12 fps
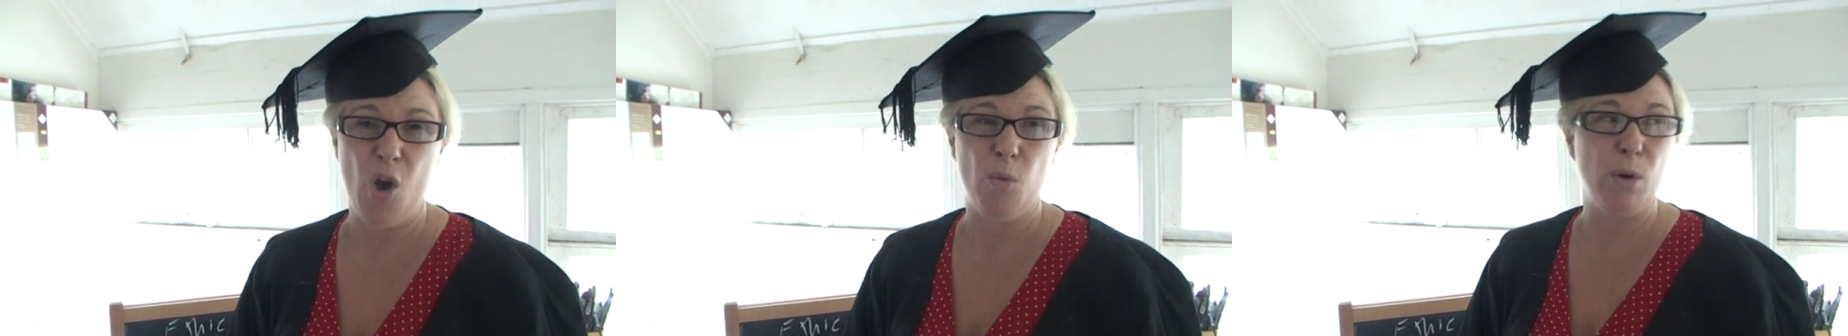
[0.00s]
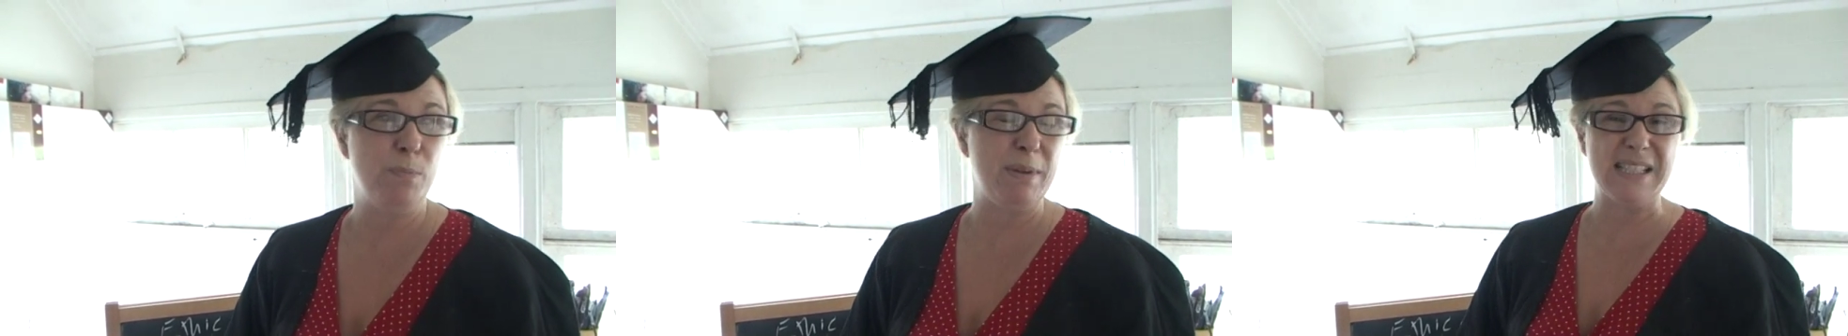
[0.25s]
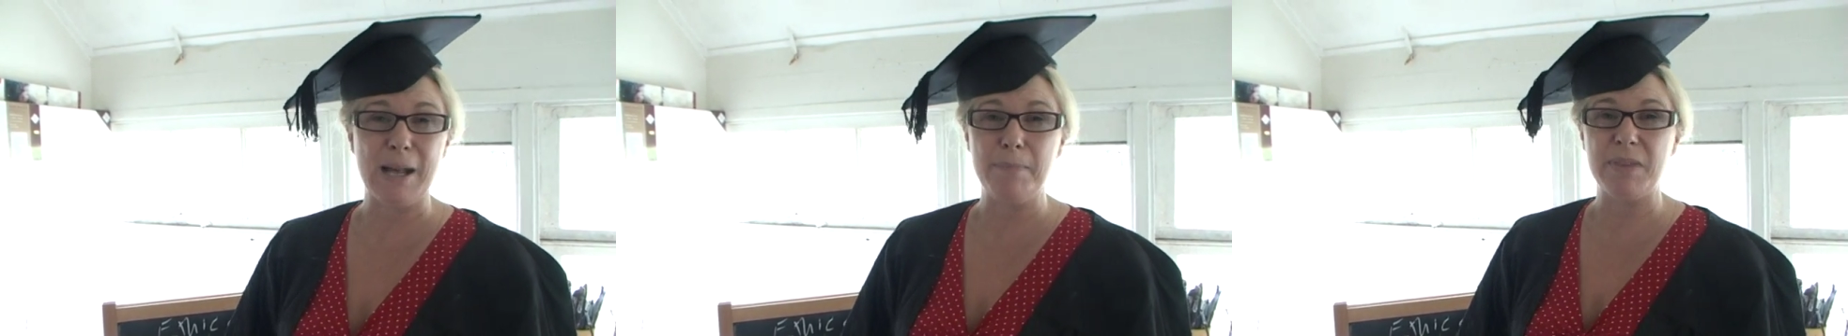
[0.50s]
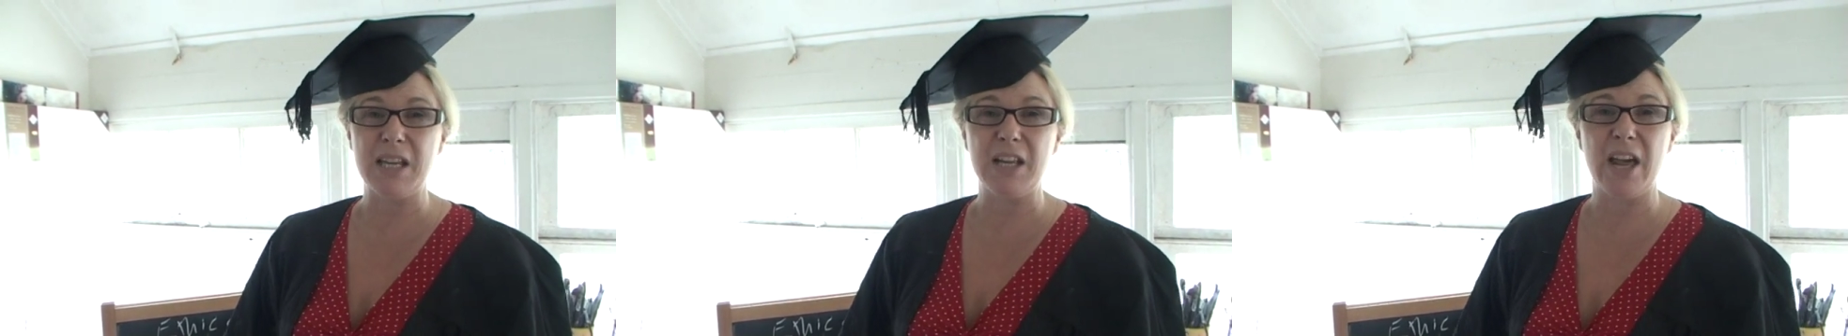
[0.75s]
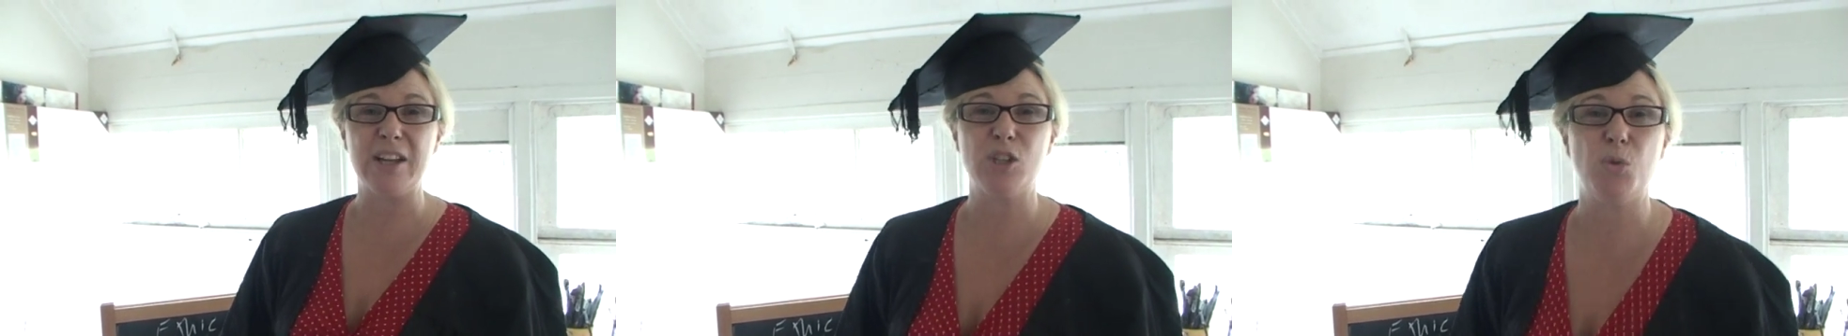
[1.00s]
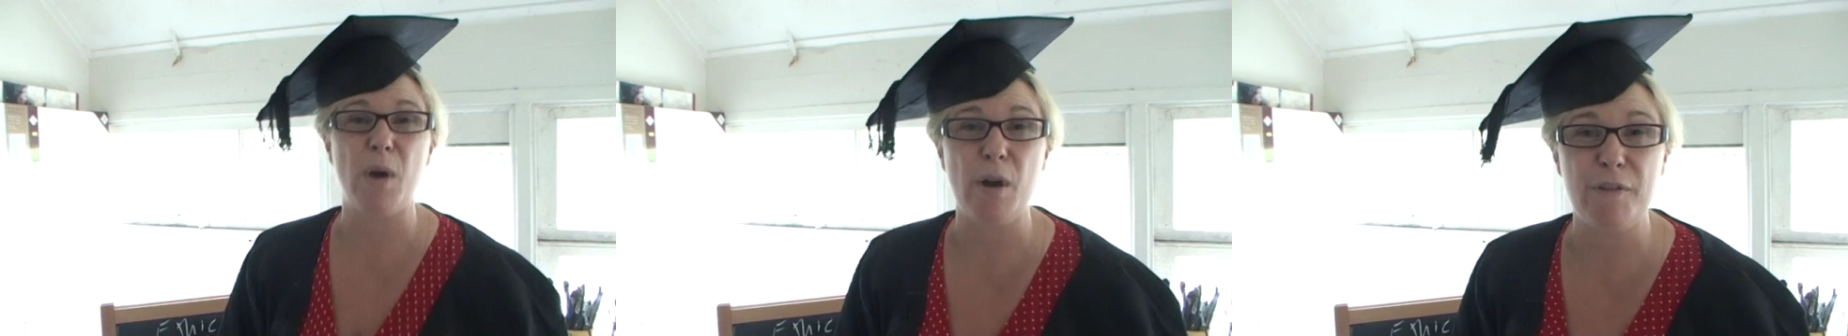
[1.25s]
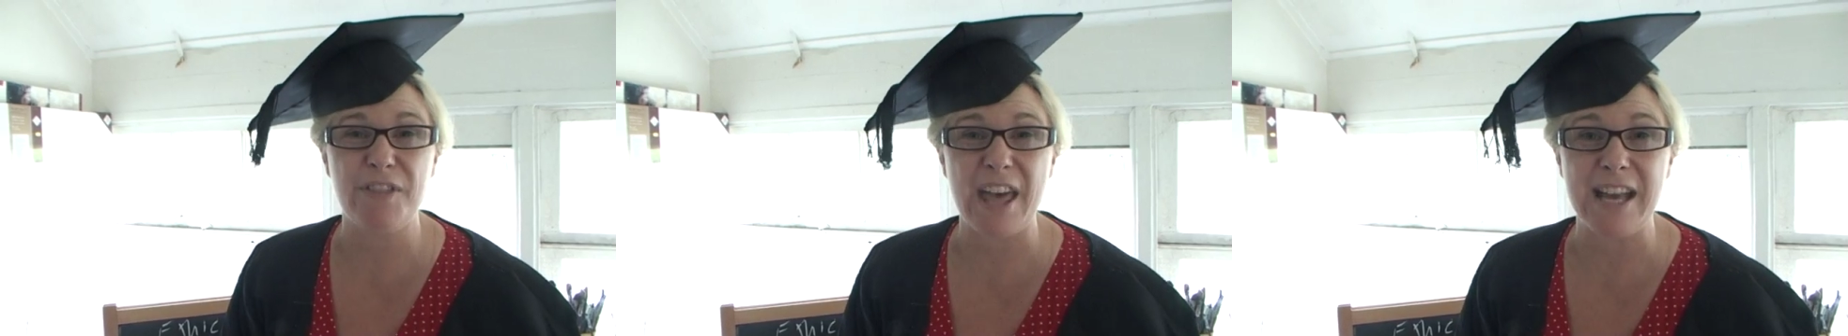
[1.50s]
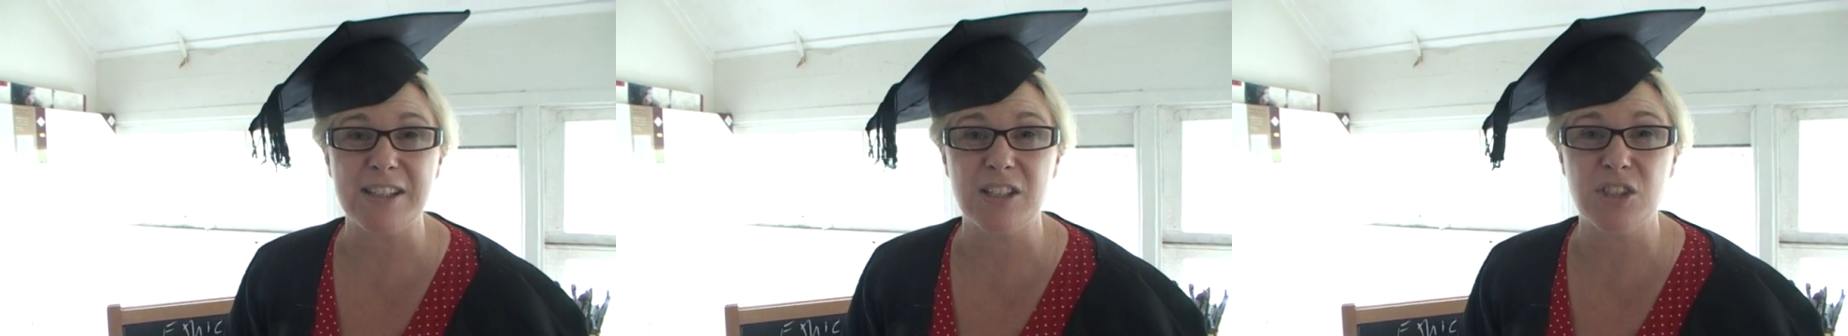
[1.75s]
would be something like
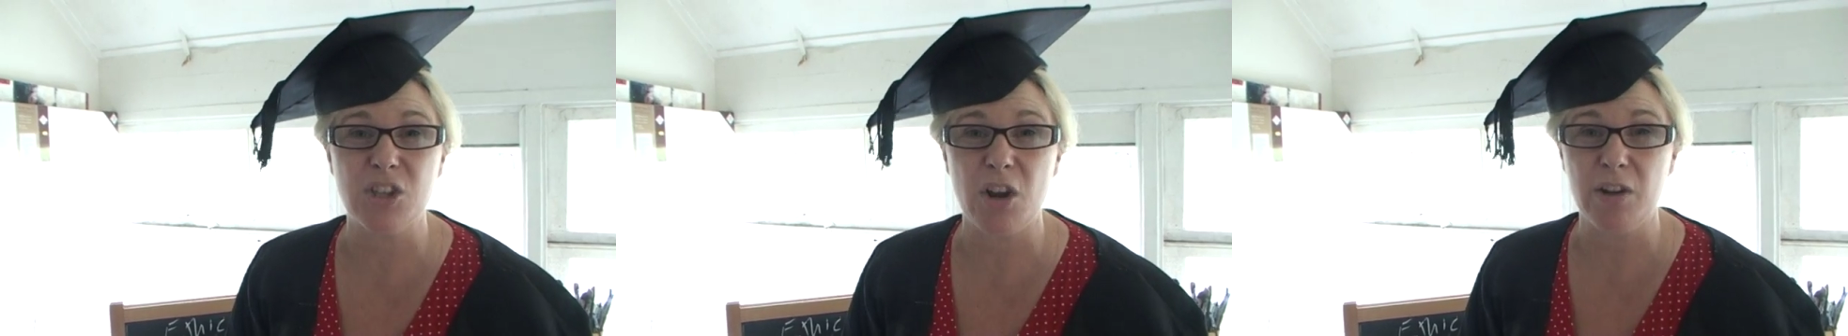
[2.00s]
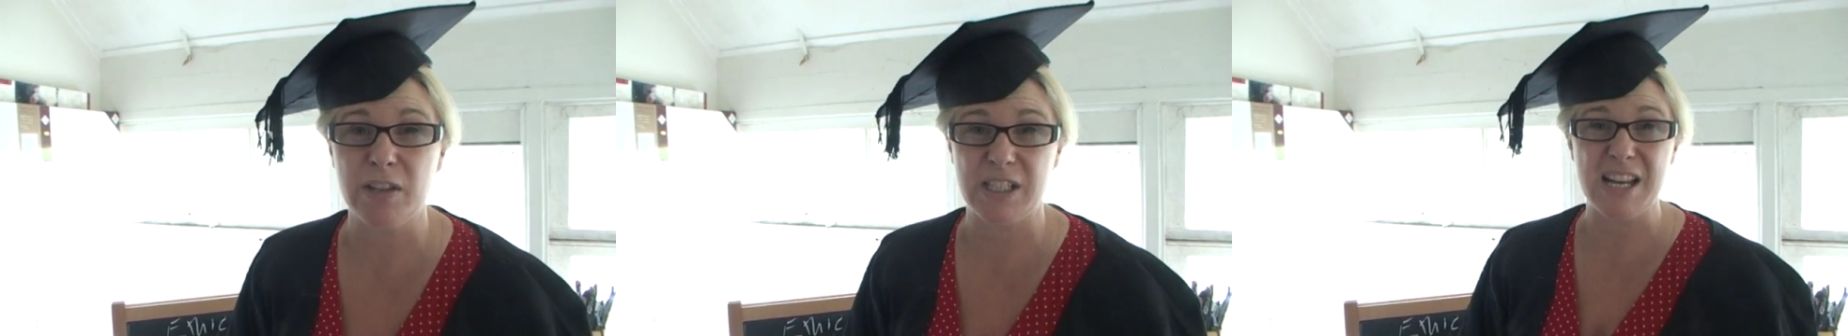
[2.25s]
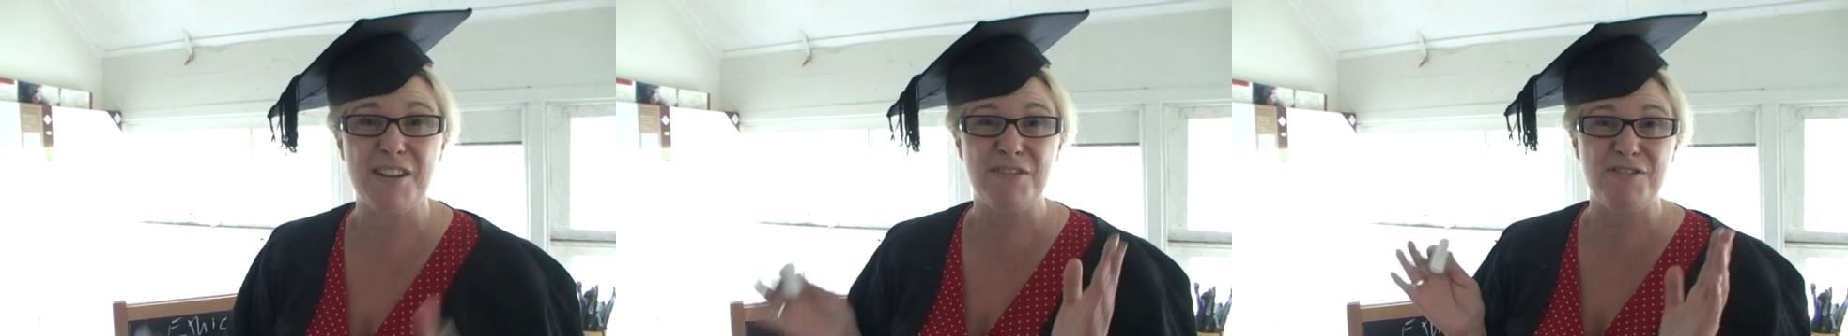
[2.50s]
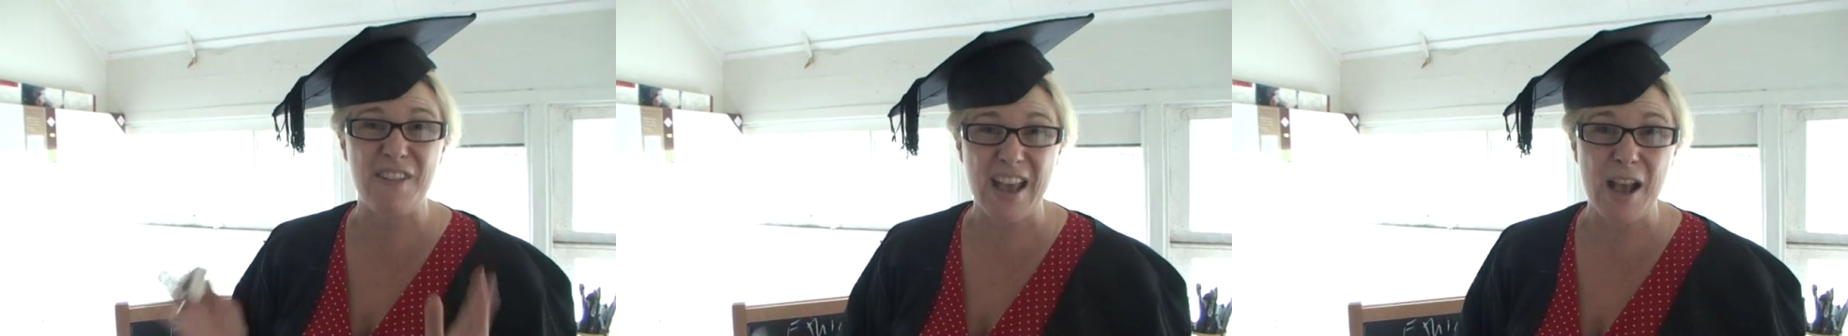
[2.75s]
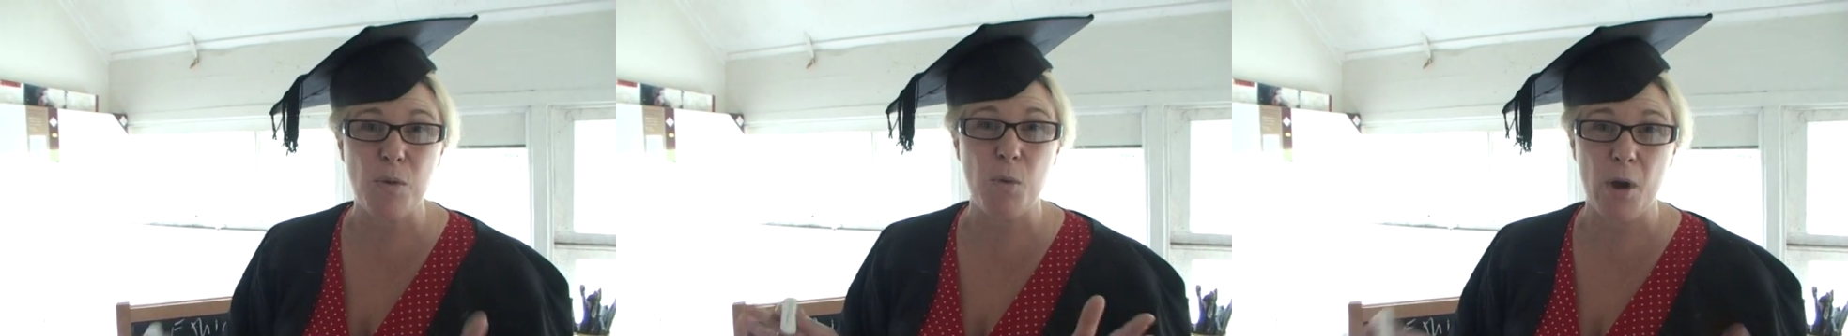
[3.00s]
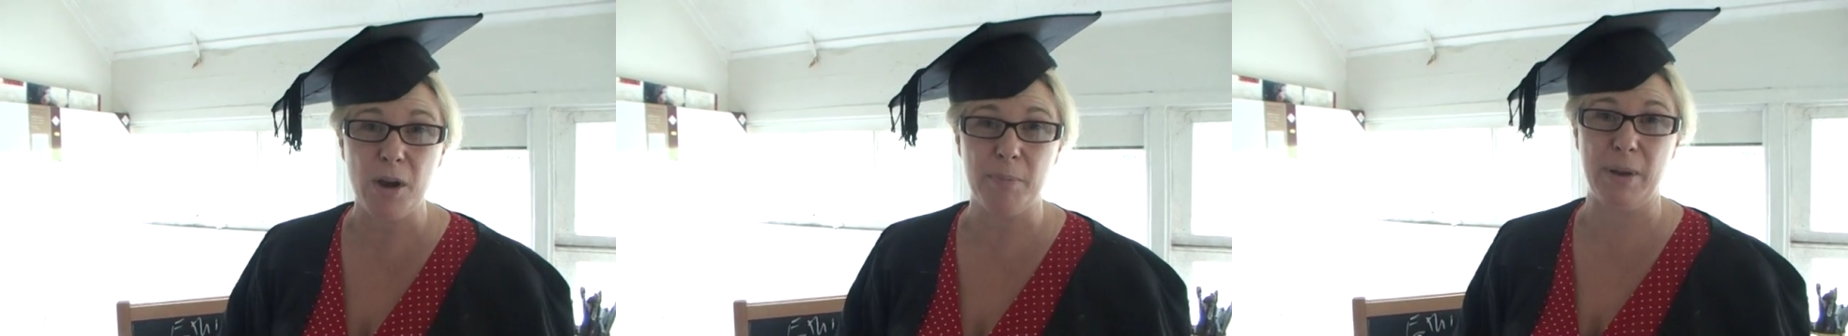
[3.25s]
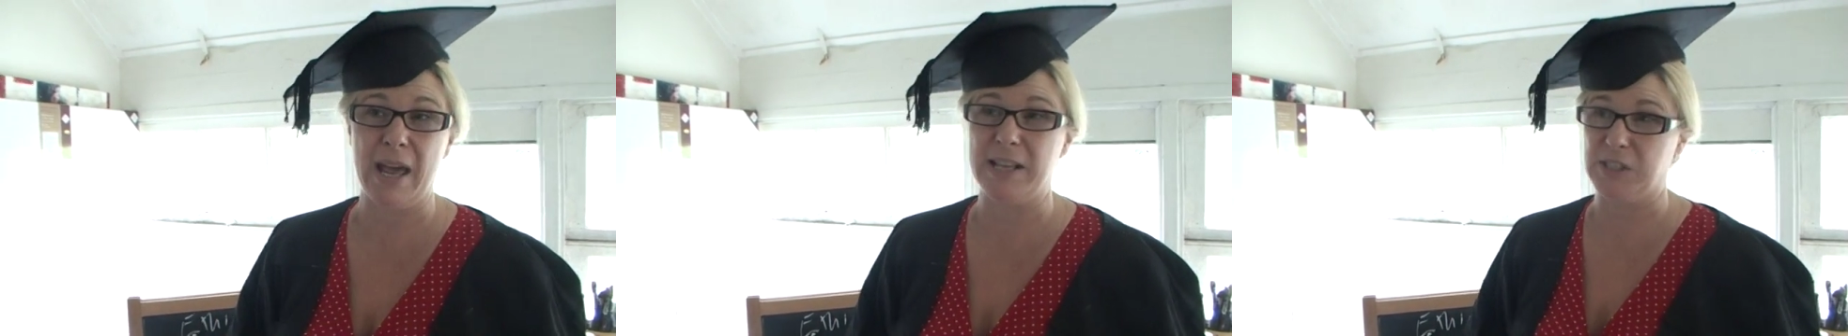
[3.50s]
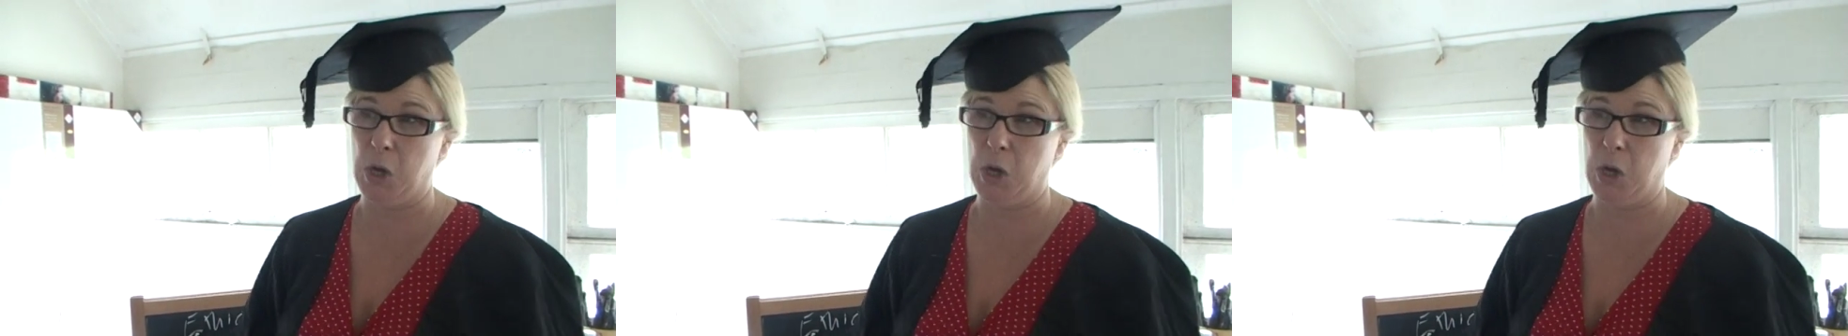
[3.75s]
$12,000 in a fair workplace?